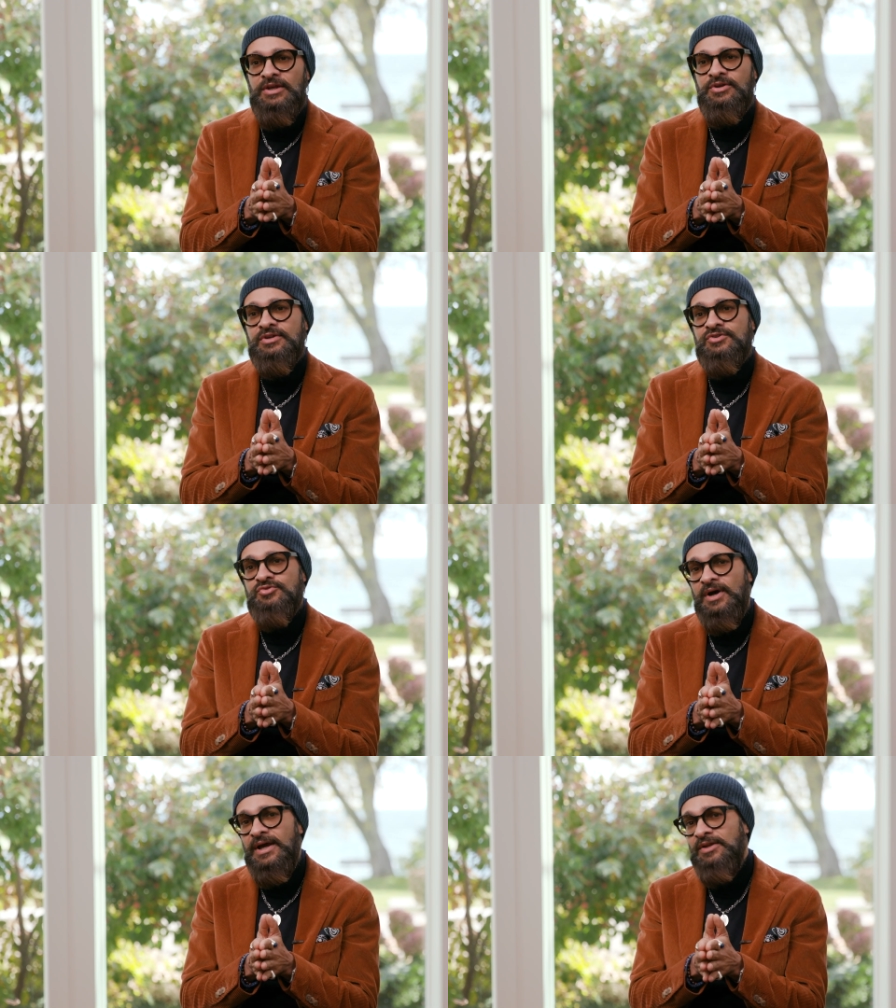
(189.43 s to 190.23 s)
You can
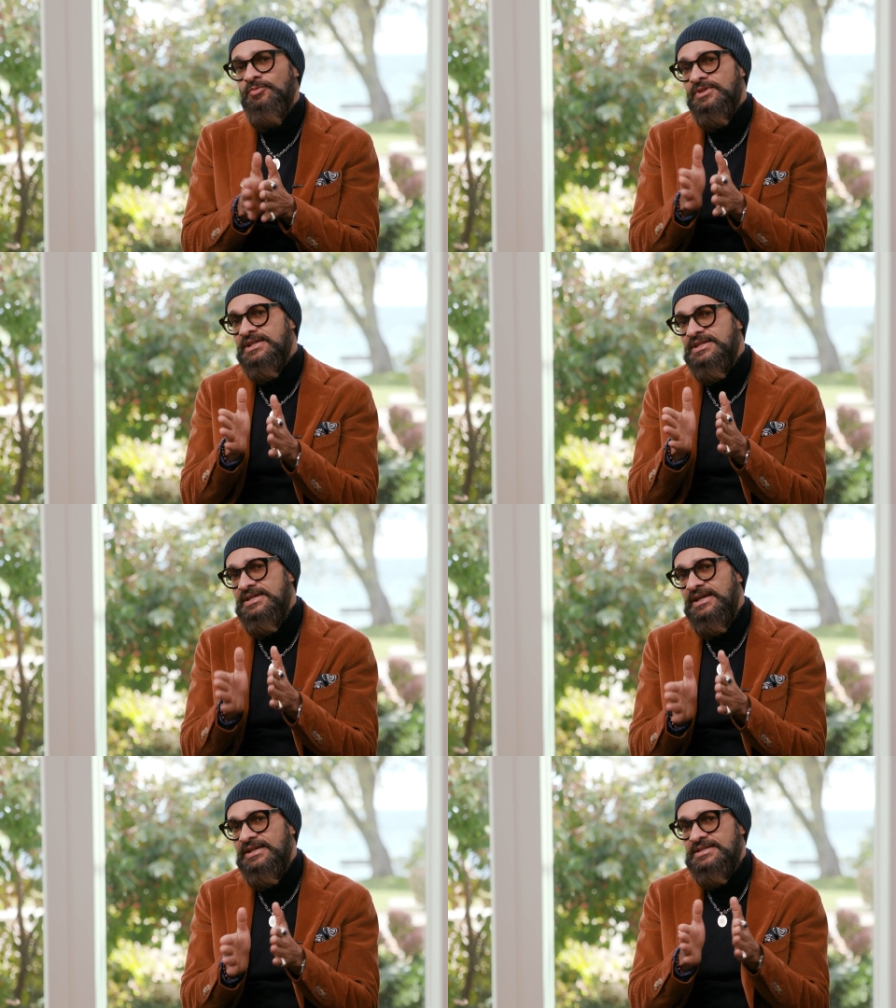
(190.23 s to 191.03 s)
try it with a T
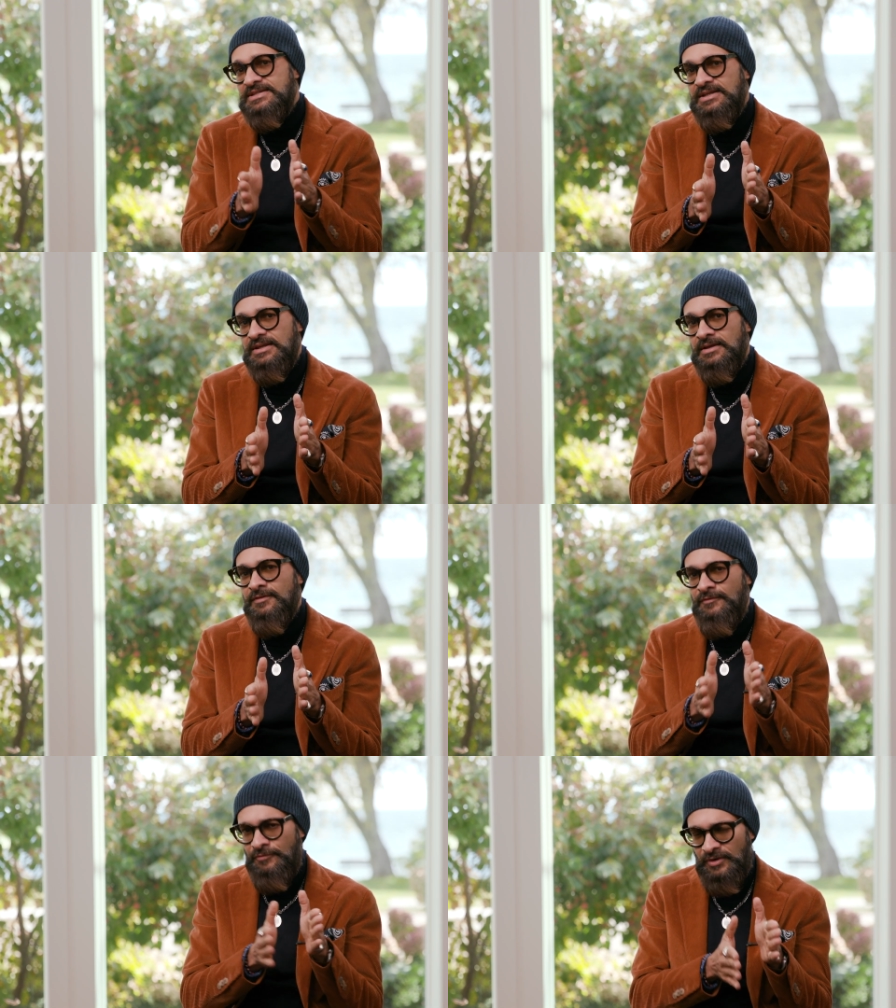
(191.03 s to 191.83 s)
H C
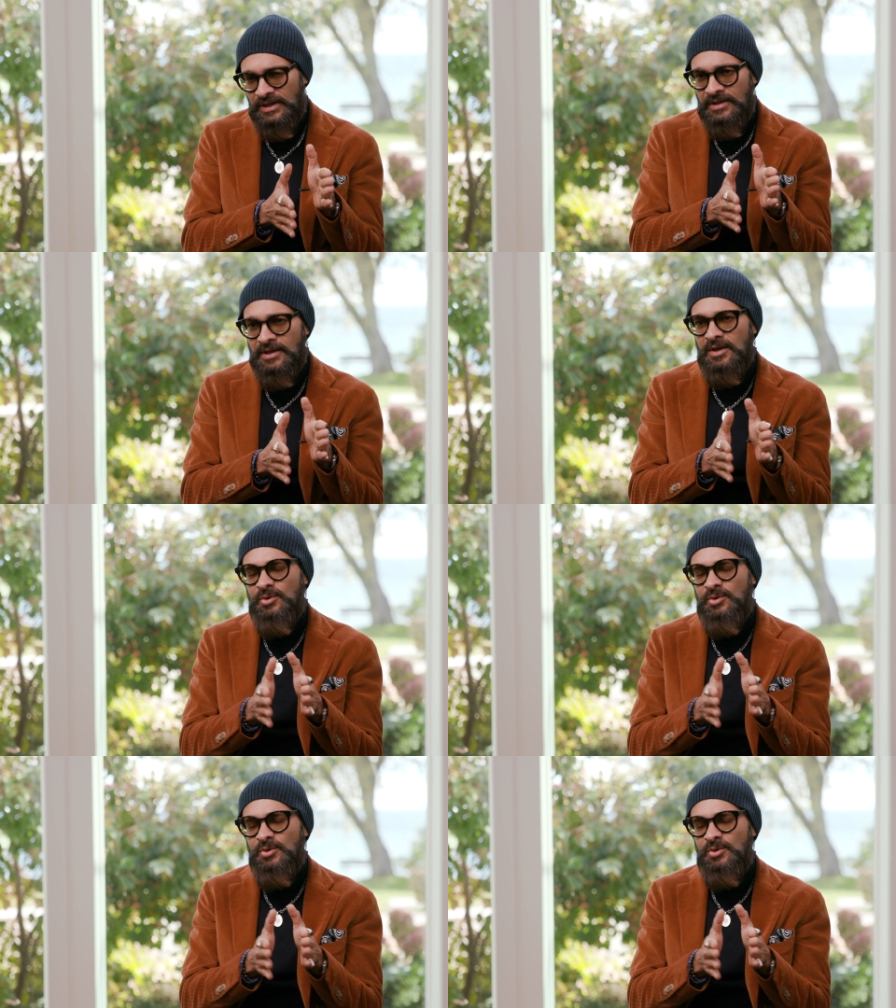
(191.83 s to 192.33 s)
free,